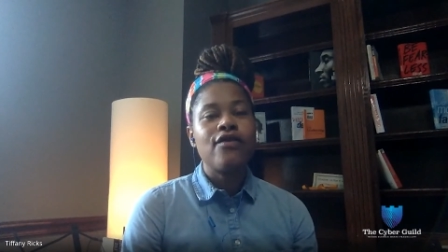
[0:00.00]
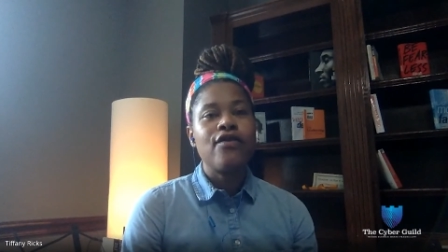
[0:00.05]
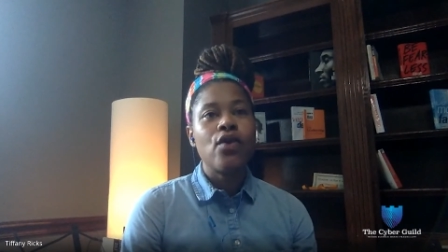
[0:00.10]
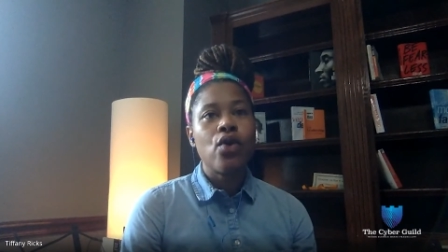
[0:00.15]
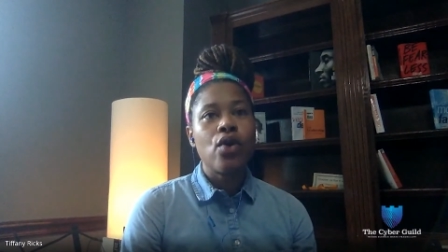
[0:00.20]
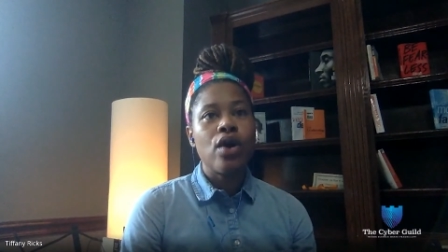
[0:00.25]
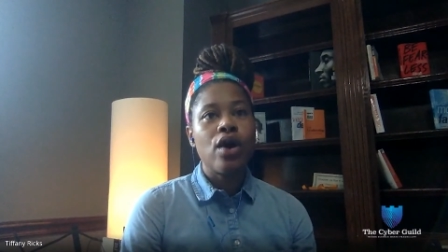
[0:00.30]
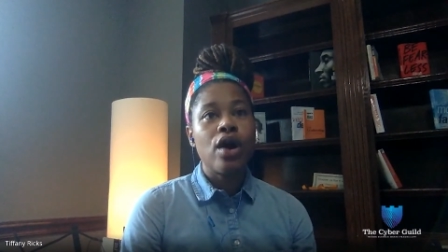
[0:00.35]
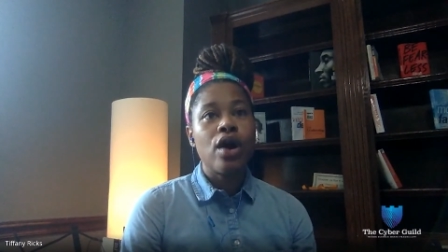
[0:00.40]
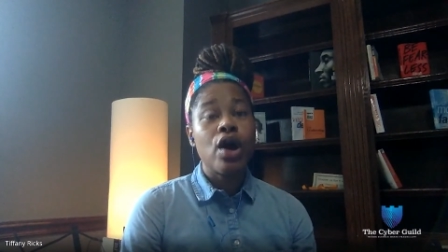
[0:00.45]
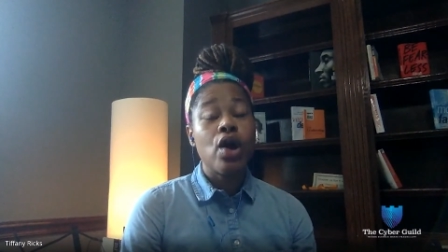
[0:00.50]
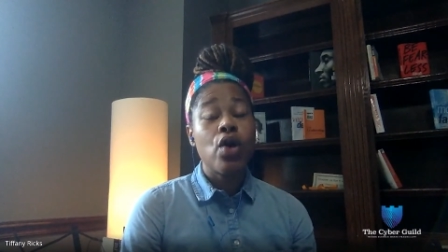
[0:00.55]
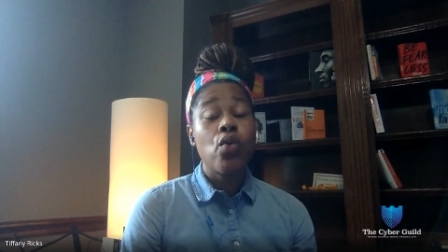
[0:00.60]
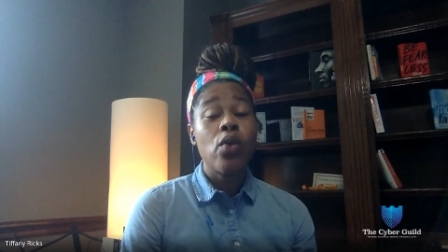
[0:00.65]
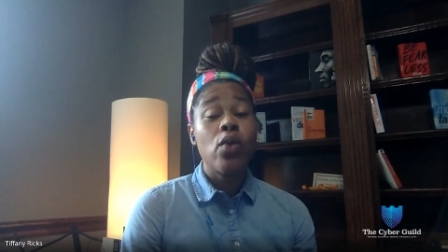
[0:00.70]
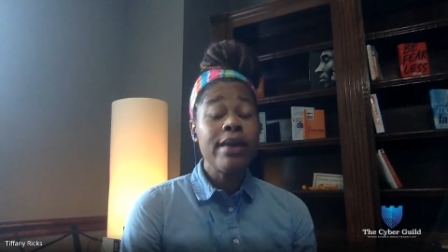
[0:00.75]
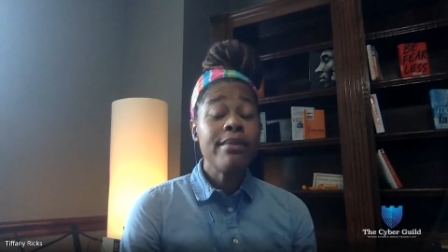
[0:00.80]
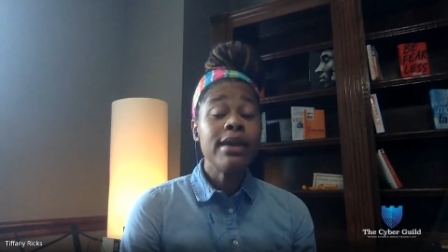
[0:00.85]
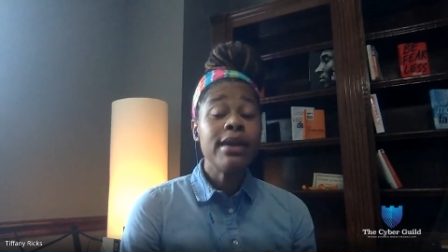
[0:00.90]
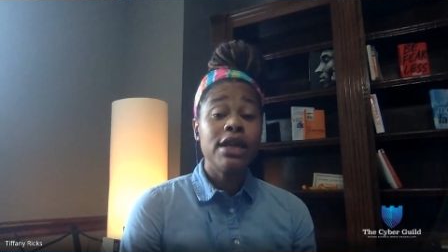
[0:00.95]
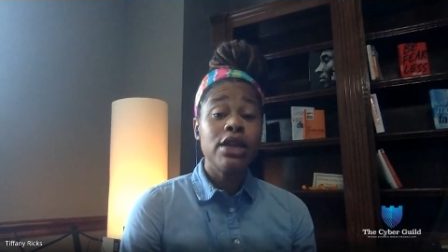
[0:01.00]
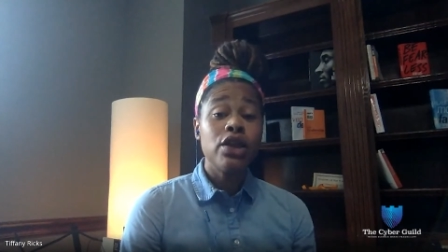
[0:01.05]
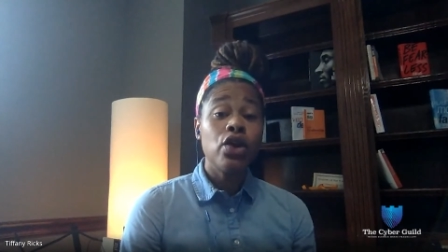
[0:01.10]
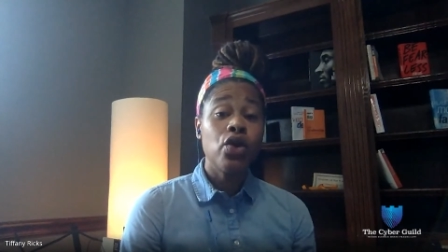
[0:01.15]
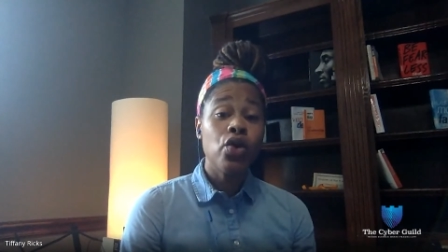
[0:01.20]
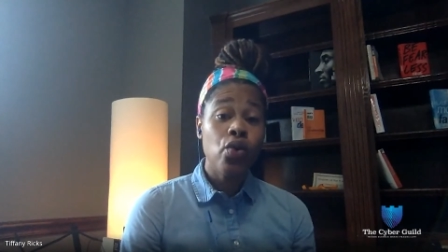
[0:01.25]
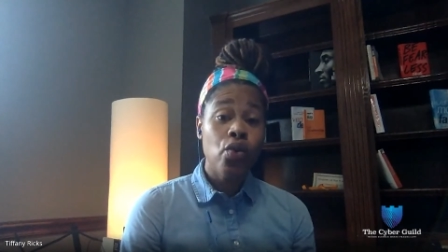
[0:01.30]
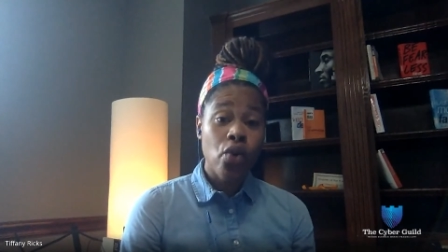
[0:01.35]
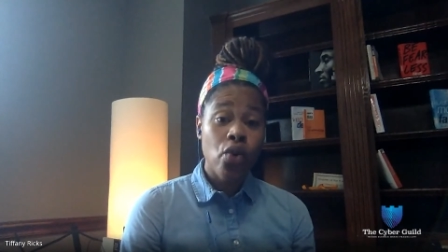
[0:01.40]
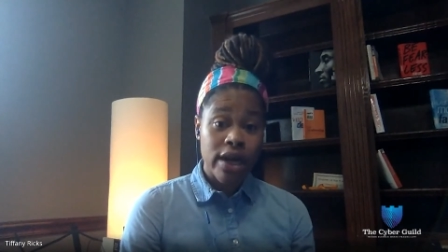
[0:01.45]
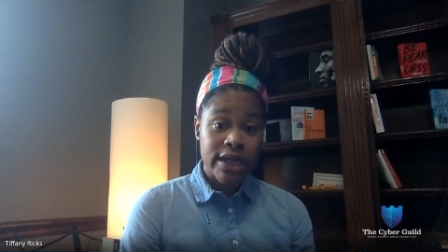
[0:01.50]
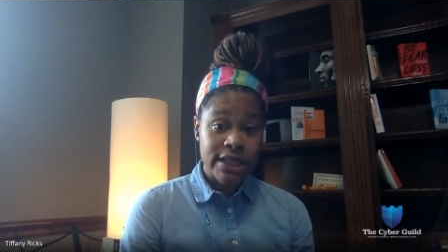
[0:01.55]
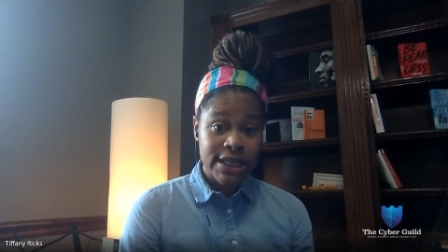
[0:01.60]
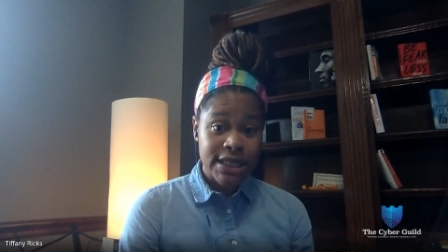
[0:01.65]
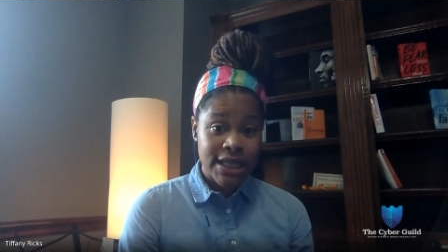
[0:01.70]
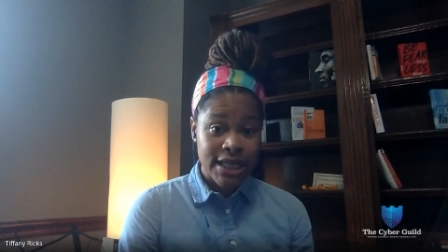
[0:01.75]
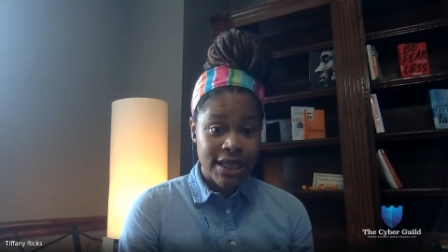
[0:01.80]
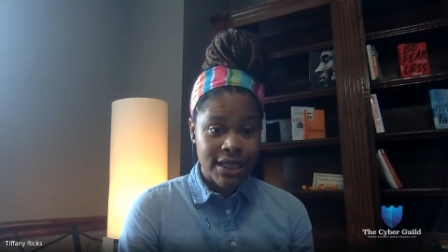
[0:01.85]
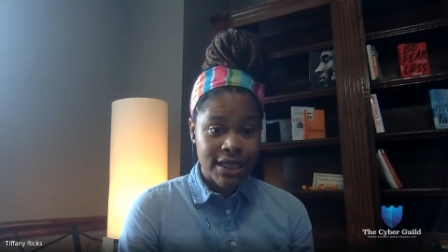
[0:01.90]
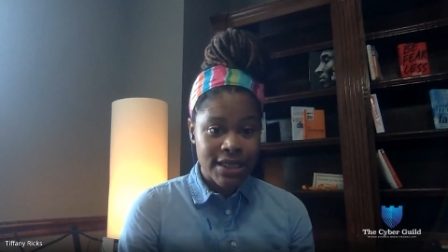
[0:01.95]
for women who want
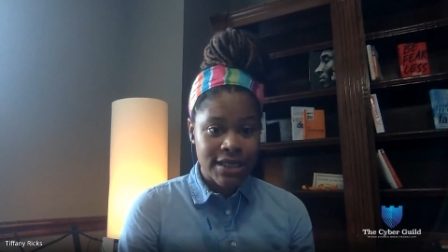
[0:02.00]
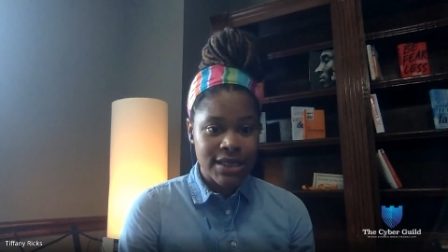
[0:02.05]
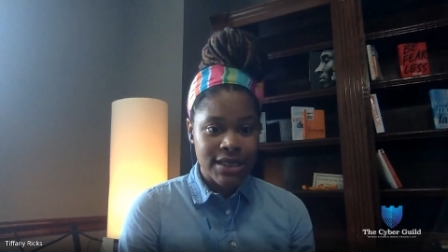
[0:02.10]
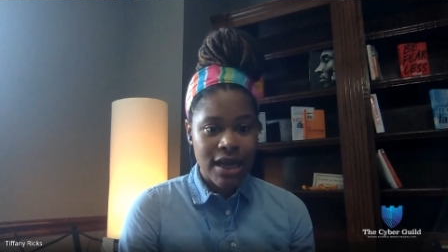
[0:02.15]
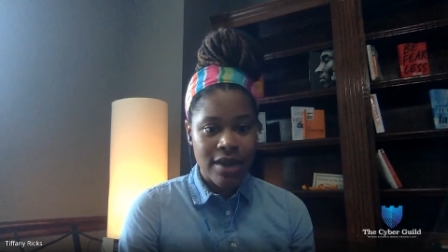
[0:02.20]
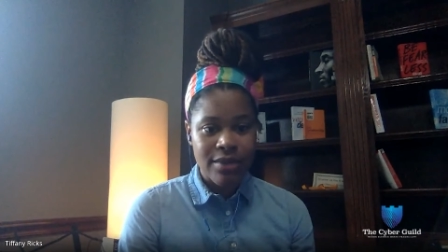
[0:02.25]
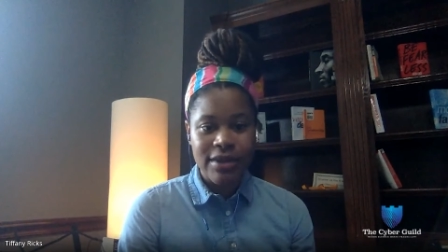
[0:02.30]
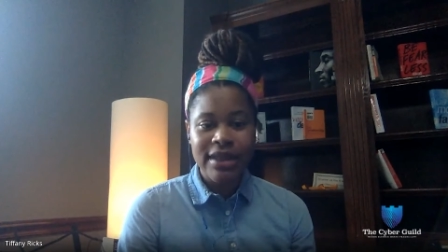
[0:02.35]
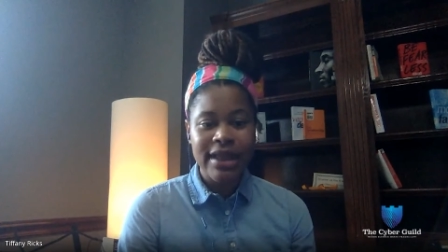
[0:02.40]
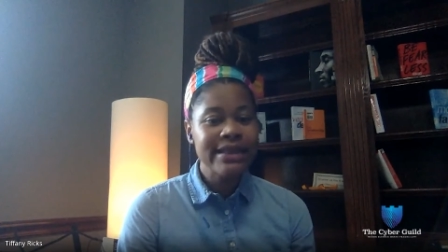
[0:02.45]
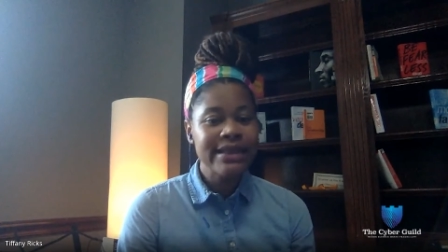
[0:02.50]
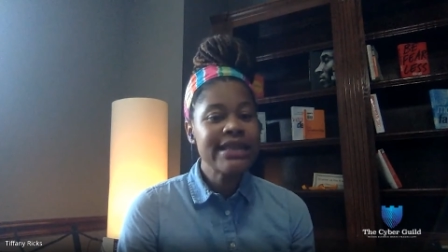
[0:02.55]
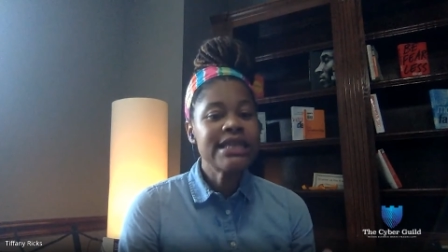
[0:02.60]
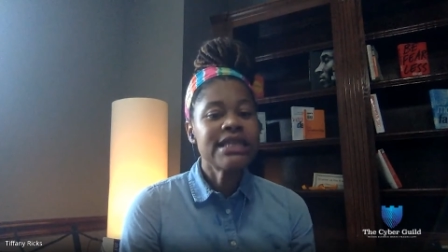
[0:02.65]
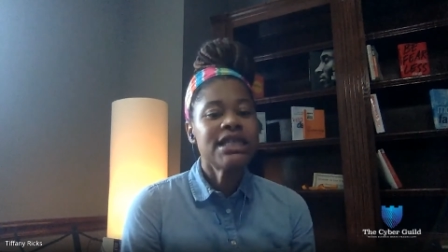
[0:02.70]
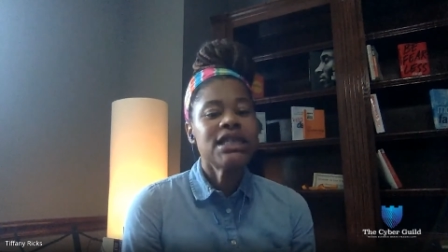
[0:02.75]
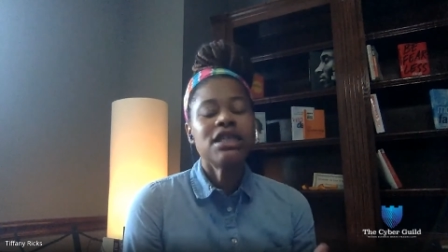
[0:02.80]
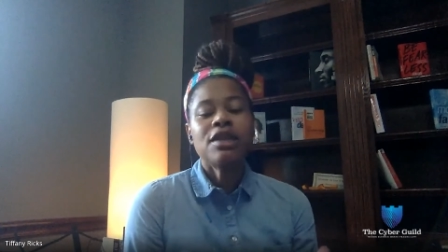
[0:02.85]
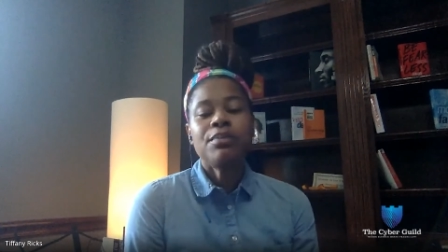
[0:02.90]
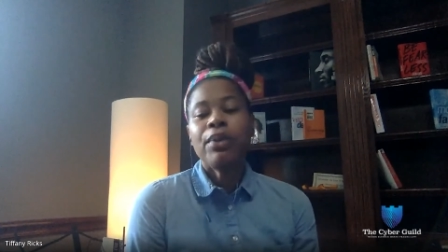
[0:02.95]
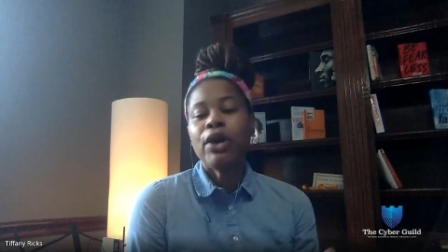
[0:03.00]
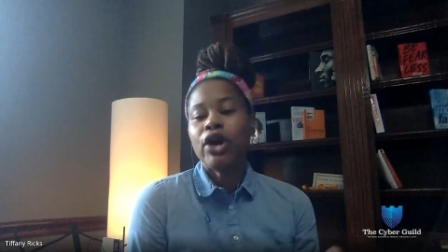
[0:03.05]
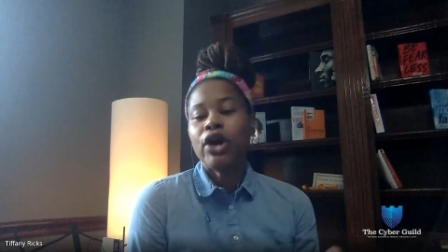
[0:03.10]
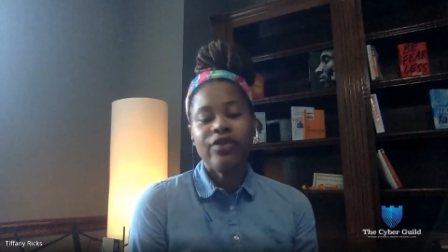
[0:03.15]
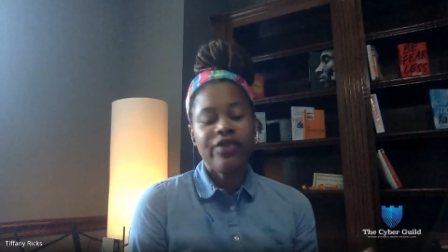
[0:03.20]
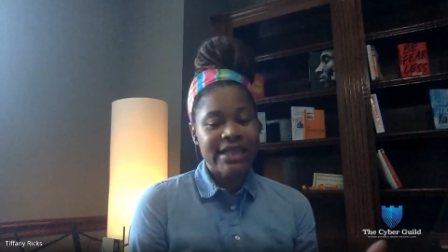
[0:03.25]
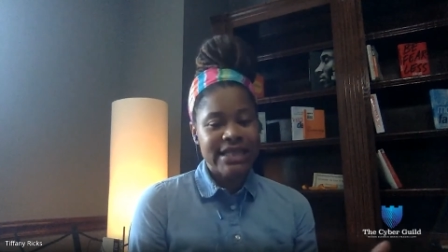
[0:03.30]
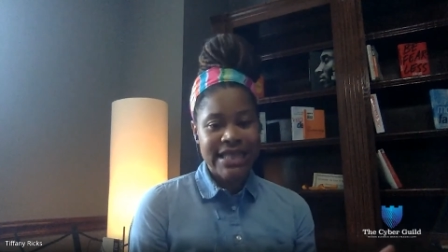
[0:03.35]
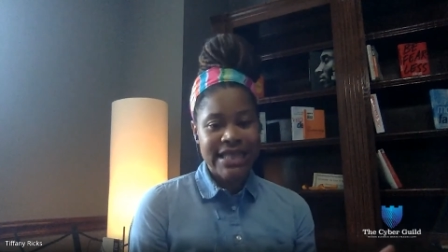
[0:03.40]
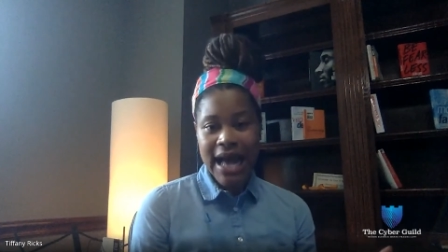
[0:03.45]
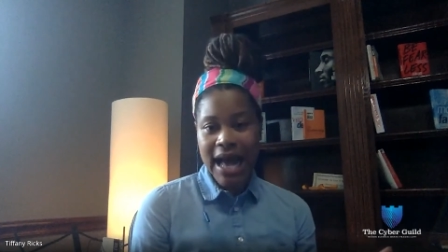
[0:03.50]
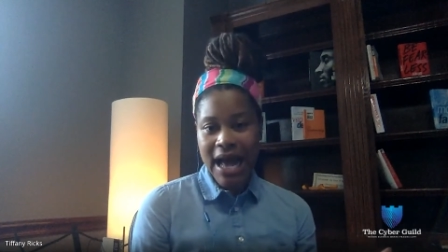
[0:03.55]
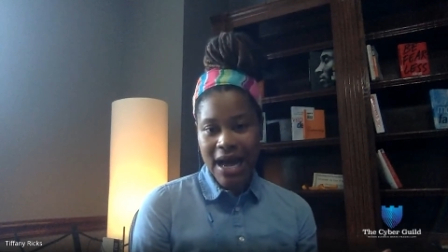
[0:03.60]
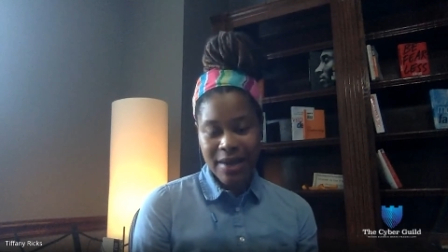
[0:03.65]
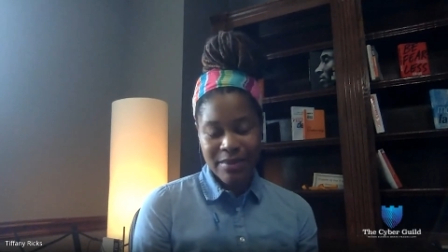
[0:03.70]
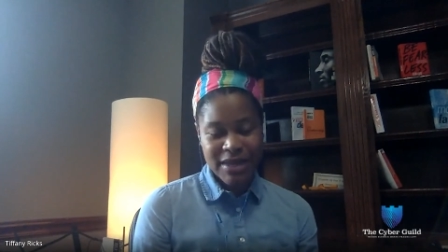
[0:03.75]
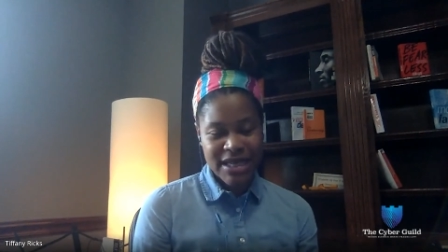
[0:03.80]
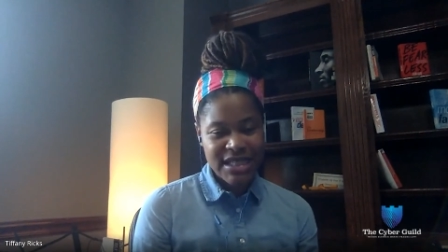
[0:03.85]
to get in cyber, like, this is the perfect time.